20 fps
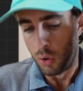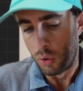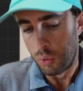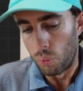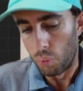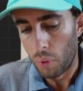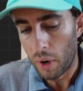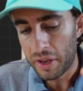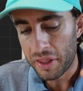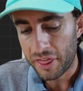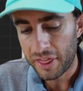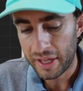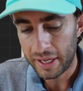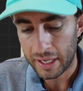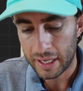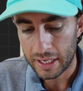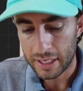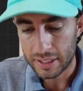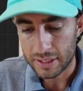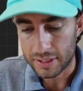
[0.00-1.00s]
One thing
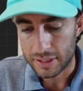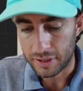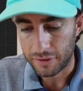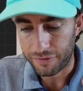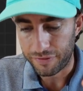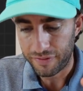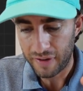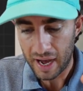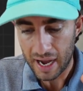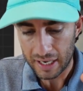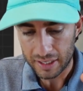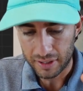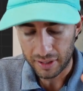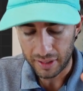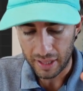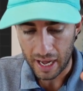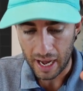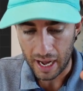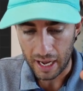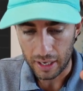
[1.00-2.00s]
is the fact
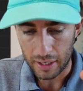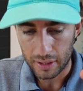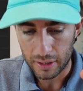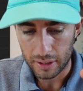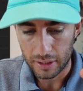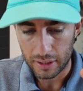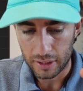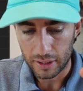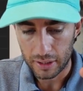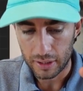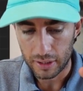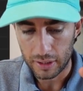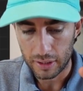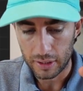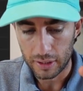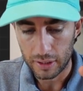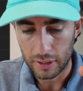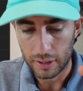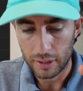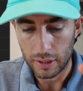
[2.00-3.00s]
that
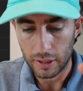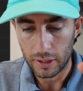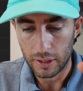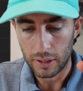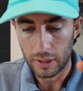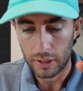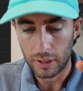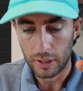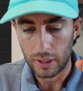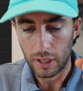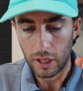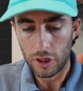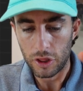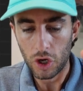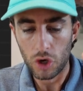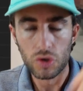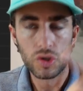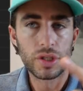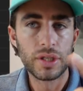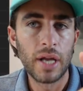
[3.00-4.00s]

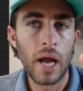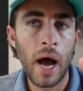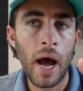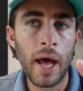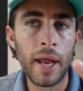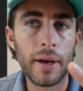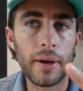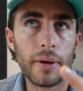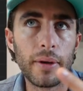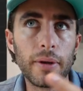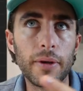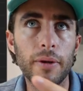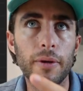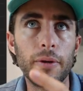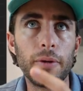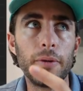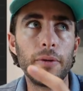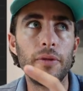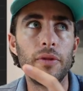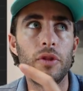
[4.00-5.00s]
there's not
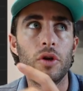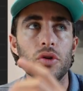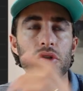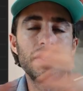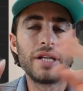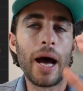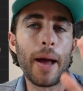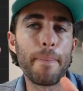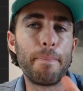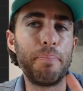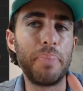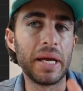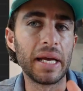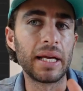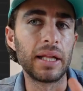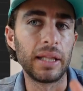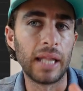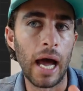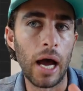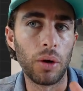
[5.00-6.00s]

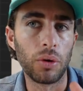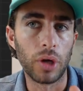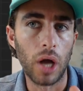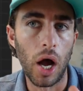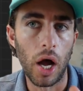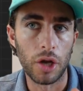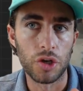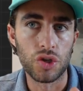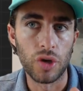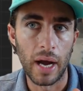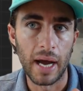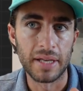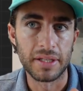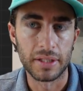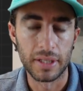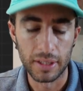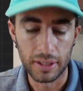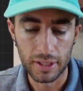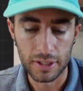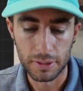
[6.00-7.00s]
big loud
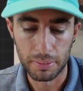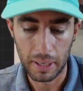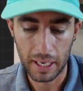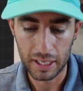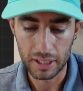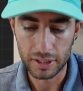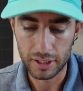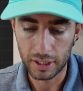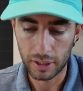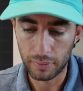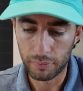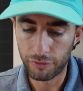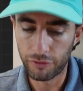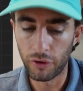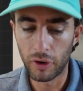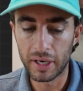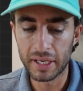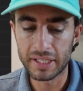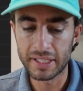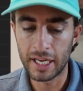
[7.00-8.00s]
contrast in this painting.
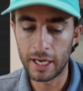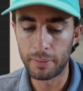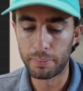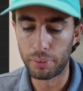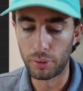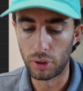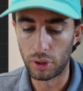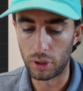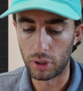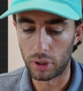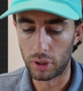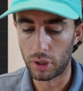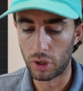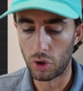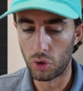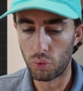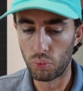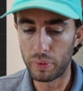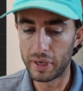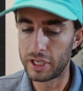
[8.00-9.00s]
For example,
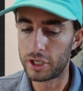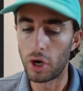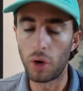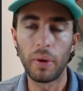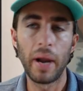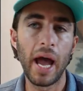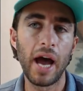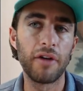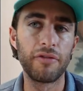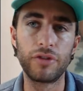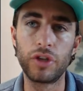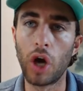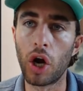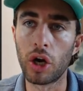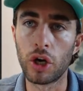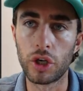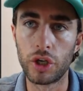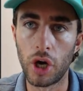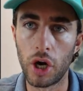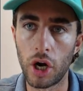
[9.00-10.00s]
we don't have
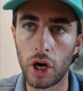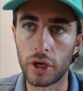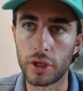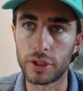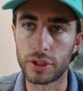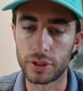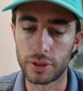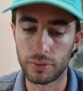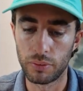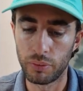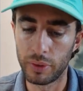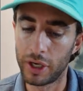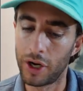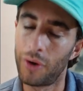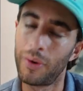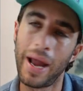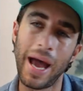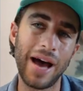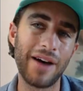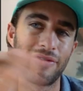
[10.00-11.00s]
dark darks, we
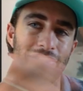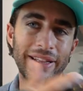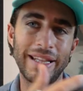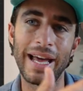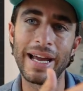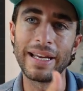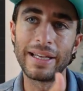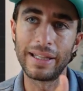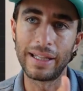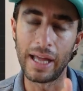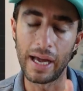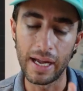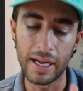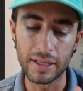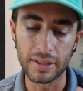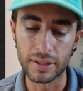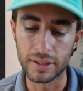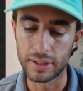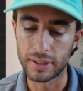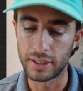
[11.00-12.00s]
don't have light
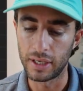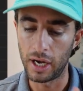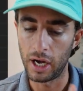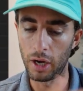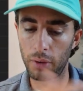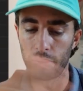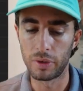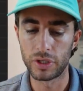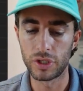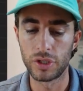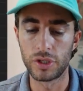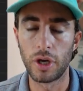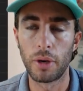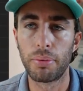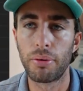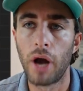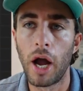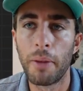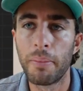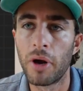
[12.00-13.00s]
lights, which is our
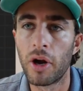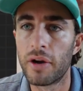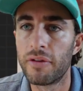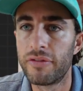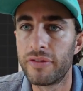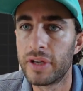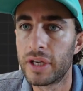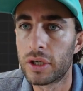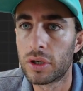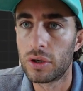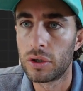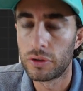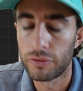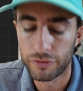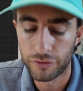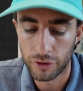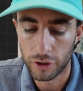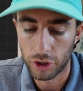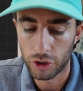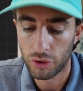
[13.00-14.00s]
primary vehicle
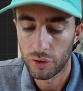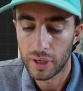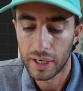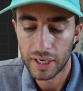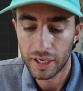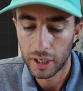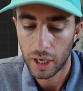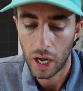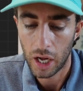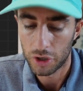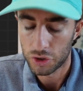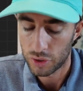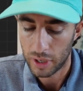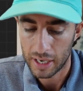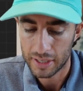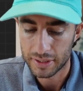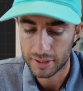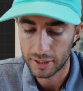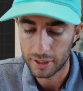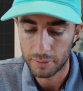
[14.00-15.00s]
for creating
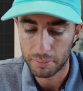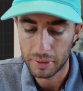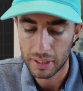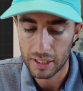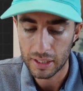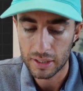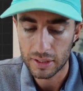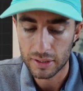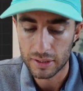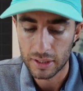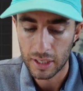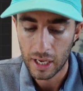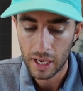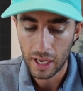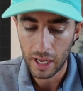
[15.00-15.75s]
contrast in a piece.